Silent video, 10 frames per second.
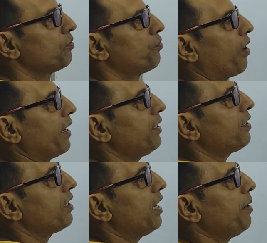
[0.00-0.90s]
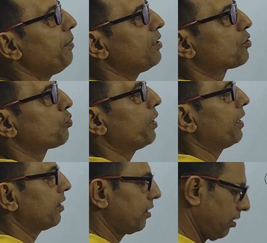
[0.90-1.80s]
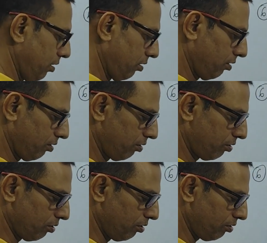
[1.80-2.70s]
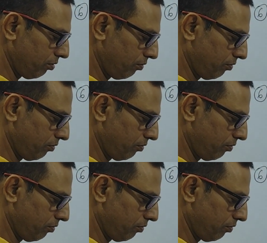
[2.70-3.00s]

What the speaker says: find m is to n. So